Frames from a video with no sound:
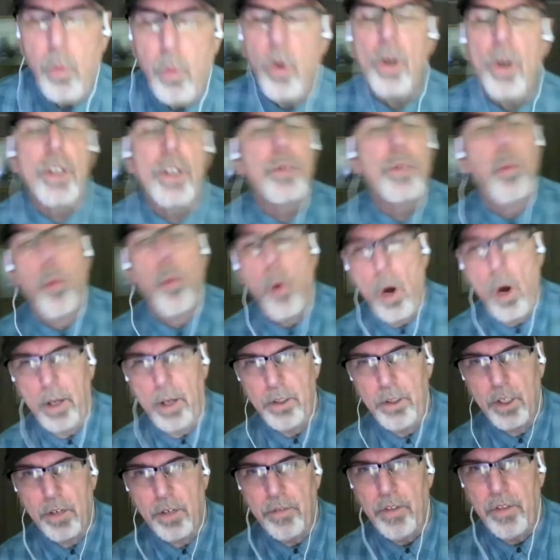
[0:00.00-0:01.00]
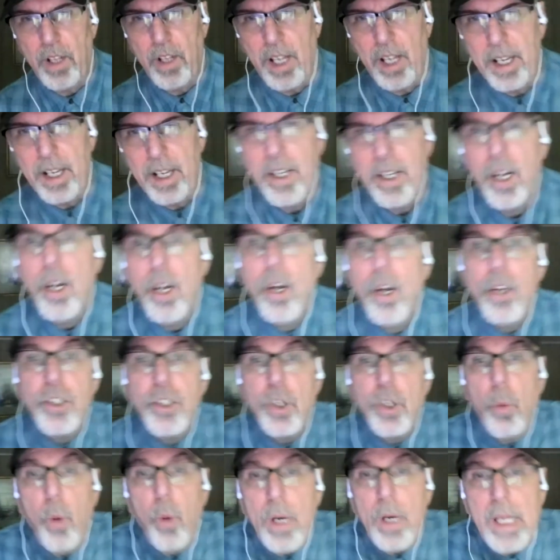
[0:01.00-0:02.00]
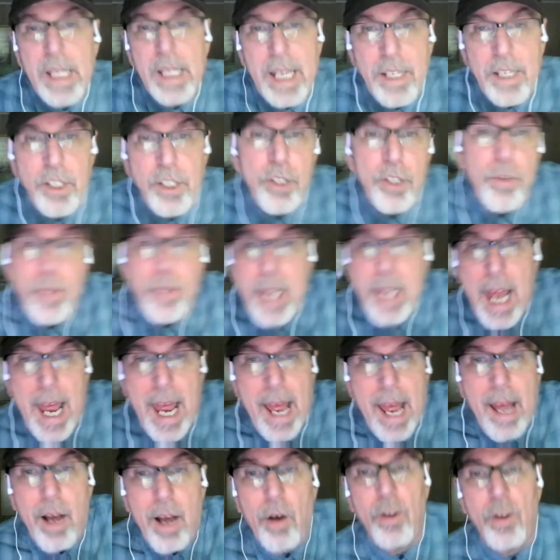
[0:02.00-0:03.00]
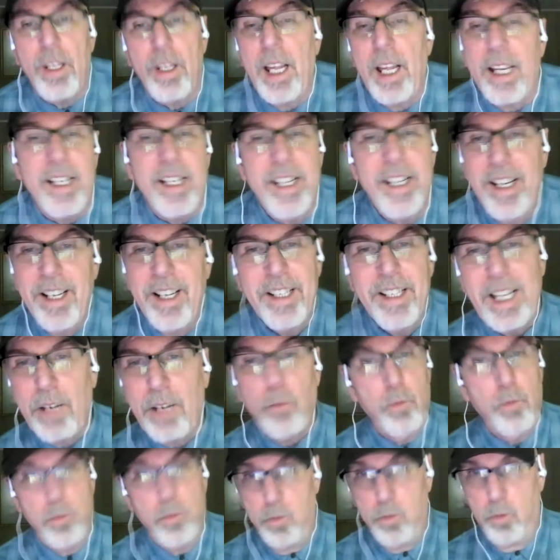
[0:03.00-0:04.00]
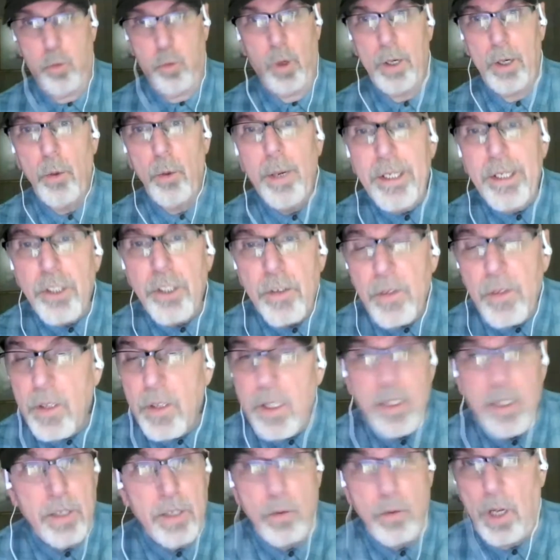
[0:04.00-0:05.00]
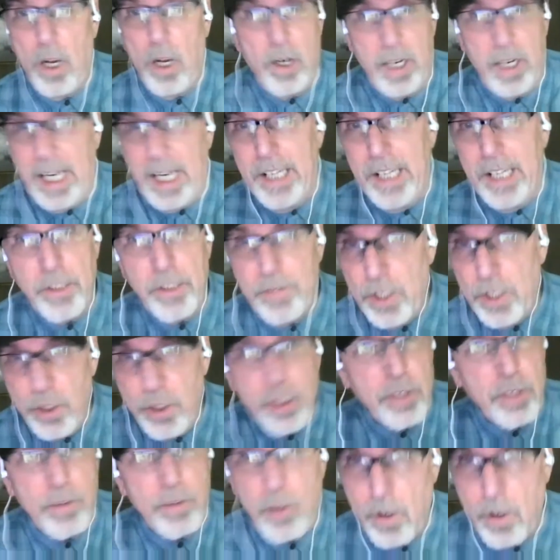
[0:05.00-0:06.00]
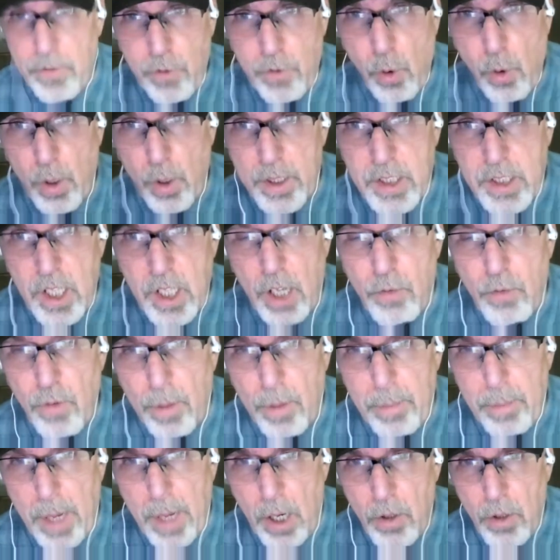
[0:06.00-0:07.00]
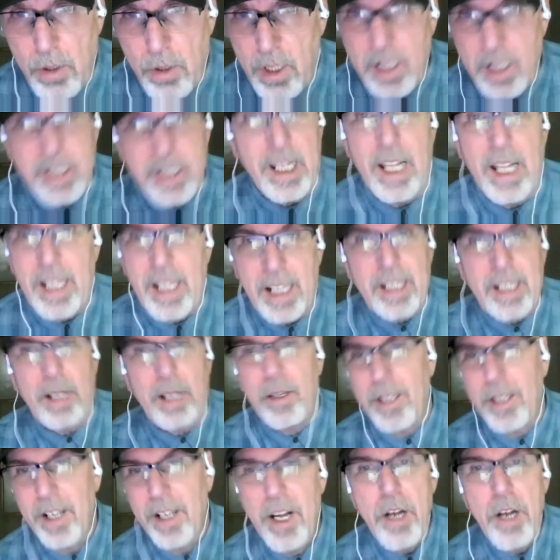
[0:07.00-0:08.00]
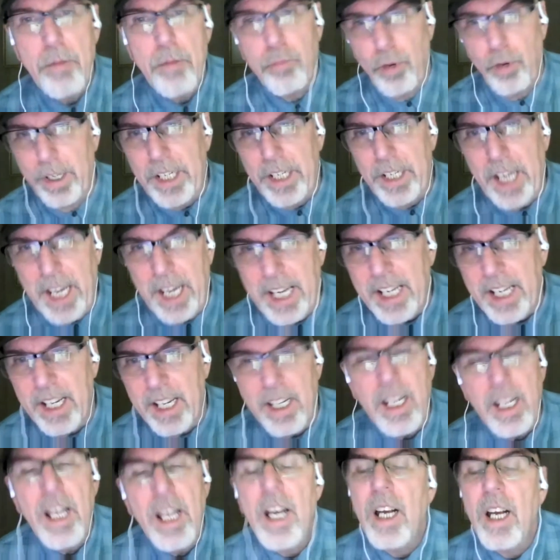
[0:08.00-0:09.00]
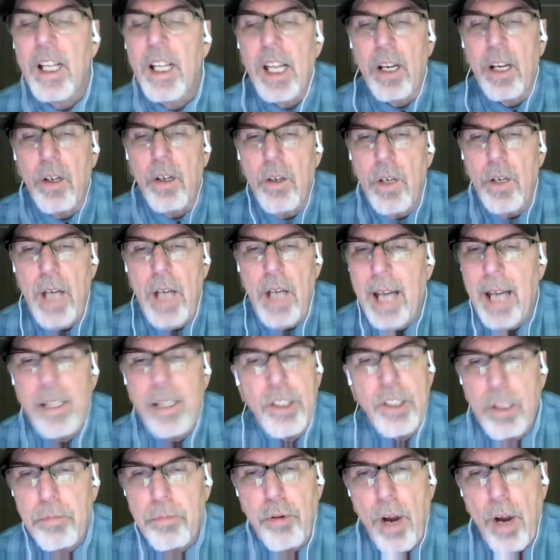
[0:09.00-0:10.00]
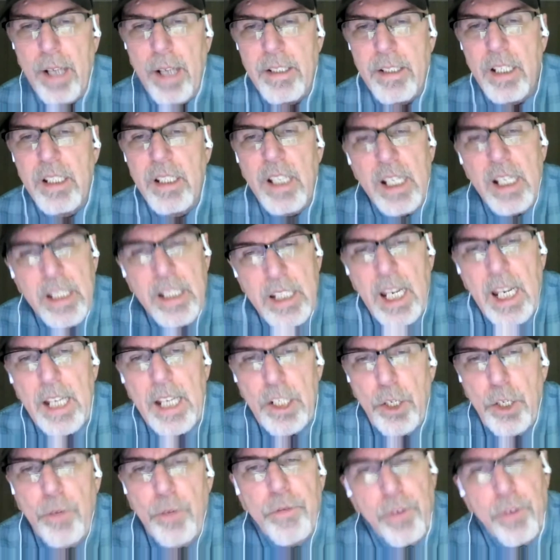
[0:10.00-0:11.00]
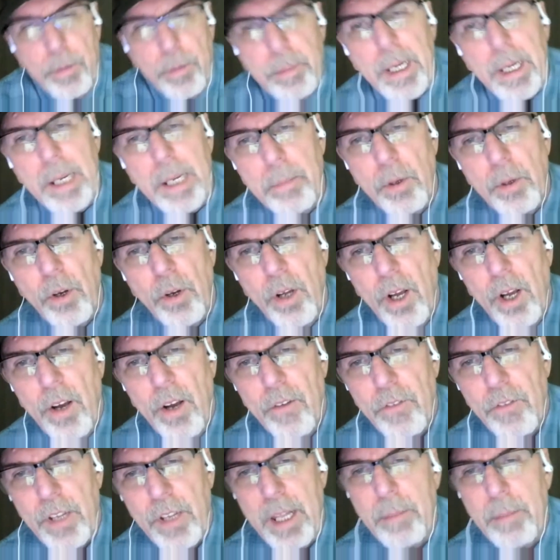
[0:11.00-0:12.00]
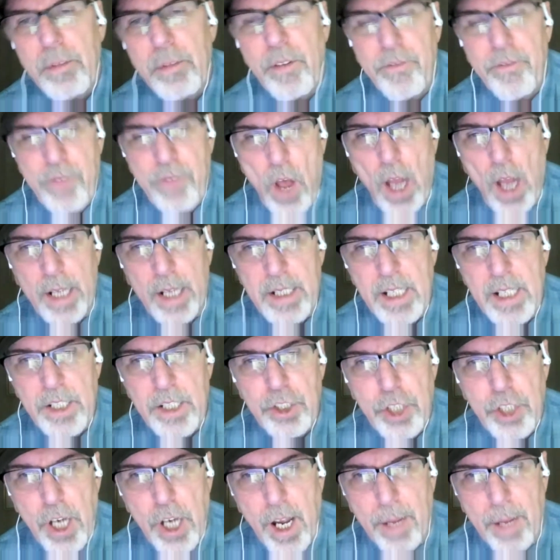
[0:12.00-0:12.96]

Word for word: works wonderfully. So what do they do now? Like like what do inter- are interviews are of course done remote it's mm-hmm. not like they bring you in like yeah. how does the process continue for people for them to find these